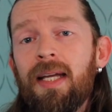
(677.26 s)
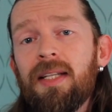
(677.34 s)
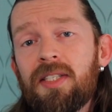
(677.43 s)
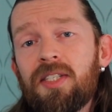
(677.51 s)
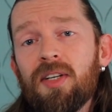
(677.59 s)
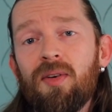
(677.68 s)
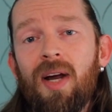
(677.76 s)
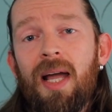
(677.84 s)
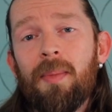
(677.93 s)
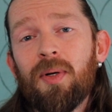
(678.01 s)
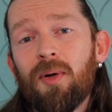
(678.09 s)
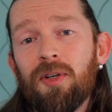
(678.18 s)

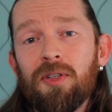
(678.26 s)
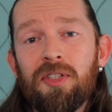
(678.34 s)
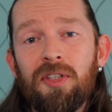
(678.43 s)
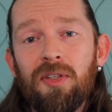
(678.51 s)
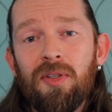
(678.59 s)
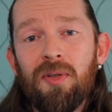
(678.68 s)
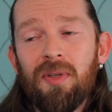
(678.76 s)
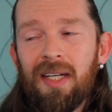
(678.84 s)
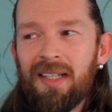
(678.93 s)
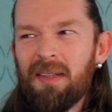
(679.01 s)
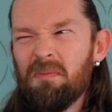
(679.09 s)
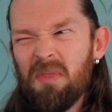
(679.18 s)
Instagram, in order to
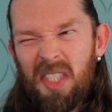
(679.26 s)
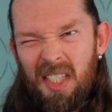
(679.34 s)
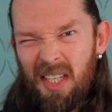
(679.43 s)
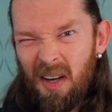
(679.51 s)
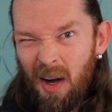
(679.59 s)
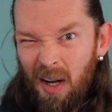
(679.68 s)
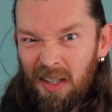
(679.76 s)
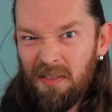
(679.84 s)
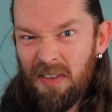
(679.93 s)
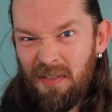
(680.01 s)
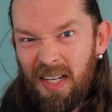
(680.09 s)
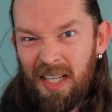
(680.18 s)
um, see all of
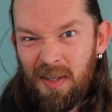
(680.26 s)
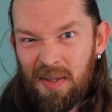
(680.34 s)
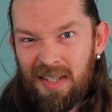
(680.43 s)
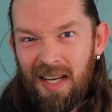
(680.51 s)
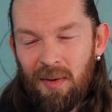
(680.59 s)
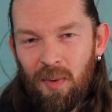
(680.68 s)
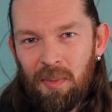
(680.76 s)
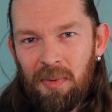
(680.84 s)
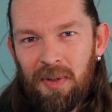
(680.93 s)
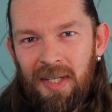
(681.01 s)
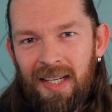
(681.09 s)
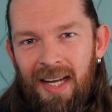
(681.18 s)
the videos that we're
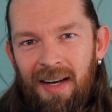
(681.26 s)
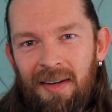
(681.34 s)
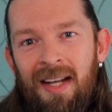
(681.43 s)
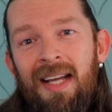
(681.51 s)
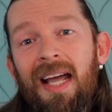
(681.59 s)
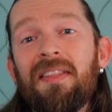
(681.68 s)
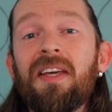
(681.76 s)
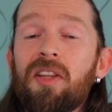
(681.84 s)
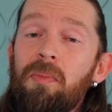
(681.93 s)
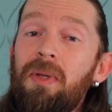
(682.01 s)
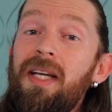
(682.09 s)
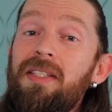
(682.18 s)
putting out and the
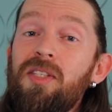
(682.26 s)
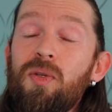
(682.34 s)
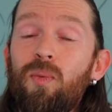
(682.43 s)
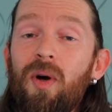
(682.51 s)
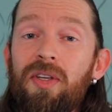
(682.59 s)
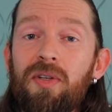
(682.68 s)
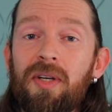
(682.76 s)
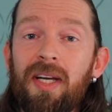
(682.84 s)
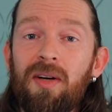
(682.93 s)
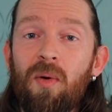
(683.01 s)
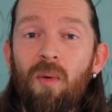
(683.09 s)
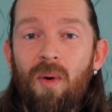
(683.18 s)
other places where you
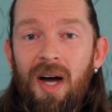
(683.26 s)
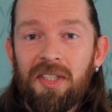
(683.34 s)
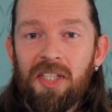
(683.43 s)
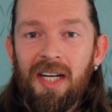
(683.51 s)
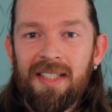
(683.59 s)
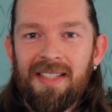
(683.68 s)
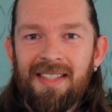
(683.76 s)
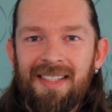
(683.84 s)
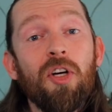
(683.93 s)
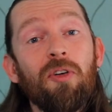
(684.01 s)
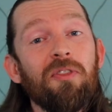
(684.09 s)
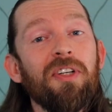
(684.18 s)
can watch us.
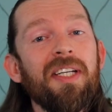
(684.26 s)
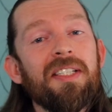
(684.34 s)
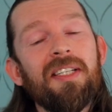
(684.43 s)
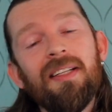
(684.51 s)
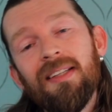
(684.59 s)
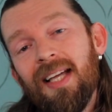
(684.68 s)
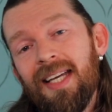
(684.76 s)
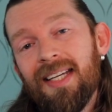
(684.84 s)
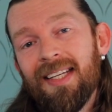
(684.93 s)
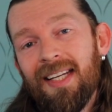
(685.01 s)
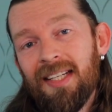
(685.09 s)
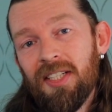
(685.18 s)
Don't forget to
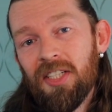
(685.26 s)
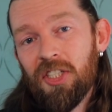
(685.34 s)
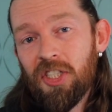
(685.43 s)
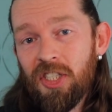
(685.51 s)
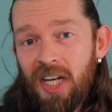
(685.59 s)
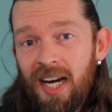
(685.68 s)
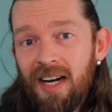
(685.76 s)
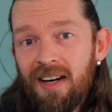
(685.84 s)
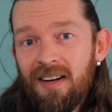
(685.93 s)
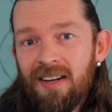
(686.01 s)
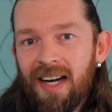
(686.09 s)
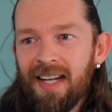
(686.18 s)
like and
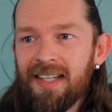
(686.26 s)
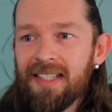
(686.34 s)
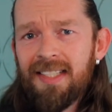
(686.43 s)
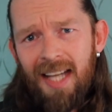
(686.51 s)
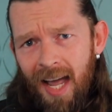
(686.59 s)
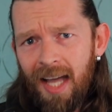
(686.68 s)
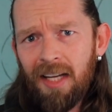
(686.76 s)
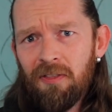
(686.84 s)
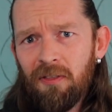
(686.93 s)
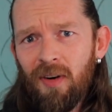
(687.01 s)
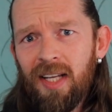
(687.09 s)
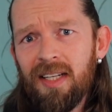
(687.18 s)
share and tag a
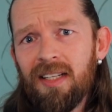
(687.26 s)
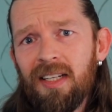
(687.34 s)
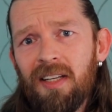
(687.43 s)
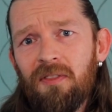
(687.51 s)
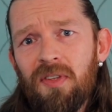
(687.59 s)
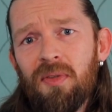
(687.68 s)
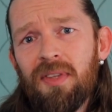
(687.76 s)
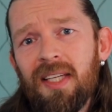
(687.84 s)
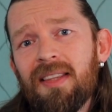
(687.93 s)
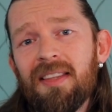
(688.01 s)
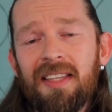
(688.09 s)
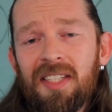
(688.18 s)
friend if you
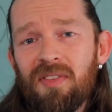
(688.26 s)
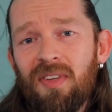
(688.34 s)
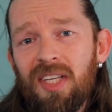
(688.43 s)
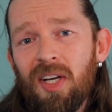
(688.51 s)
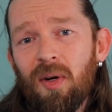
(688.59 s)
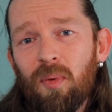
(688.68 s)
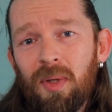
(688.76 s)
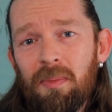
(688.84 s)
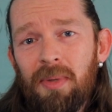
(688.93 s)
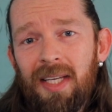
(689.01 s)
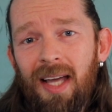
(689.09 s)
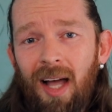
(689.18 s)
think that this video would
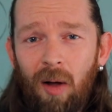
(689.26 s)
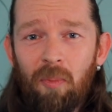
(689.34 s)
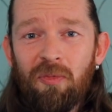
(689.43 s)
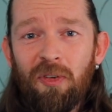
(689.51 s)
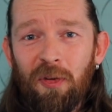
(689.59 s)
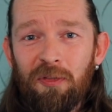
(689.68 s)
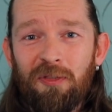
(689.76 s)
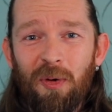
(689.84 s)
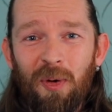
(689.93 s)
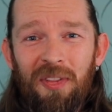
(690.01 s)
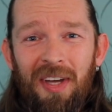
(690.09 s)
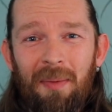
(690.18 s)
be helpful
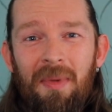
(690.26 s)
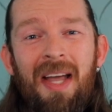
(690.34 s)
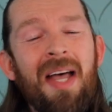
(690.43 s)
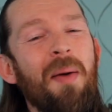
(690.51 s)
for them.